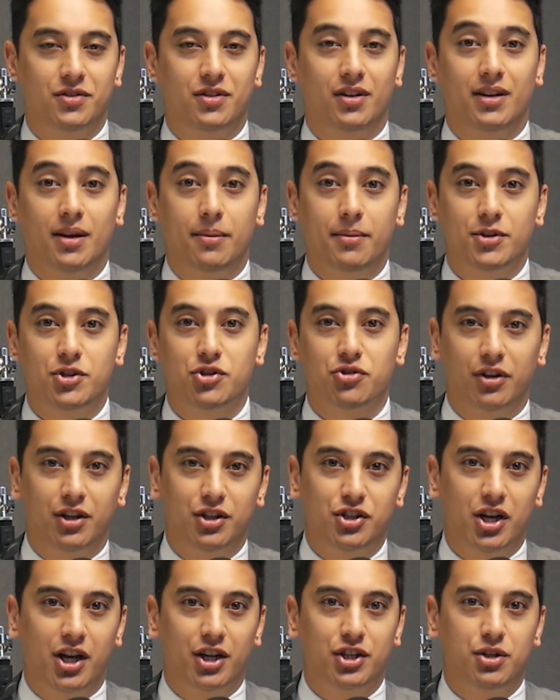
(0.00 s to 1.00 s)
to demonstrate
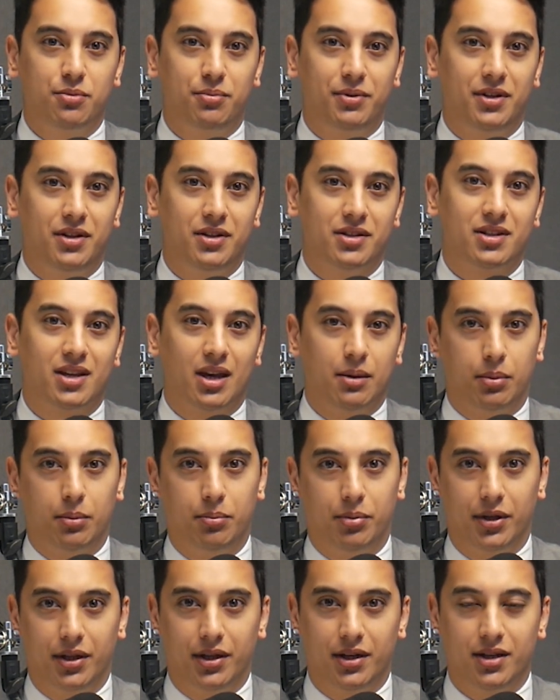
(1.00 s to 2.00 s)
ChatGPT's
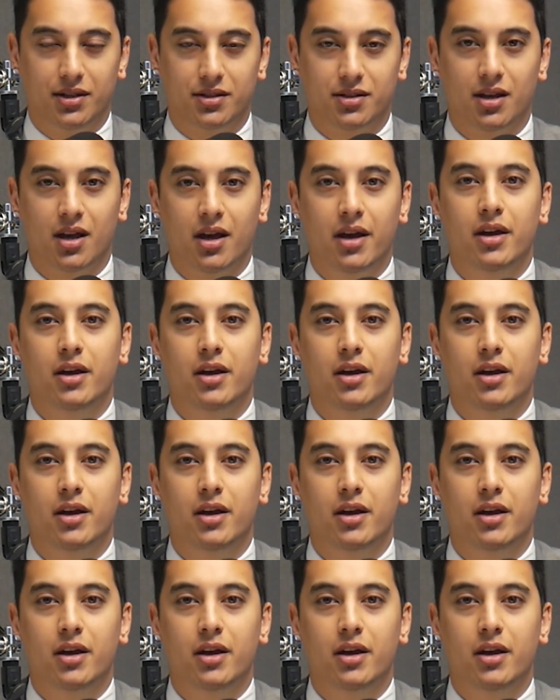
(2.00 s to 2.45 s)
capabilities.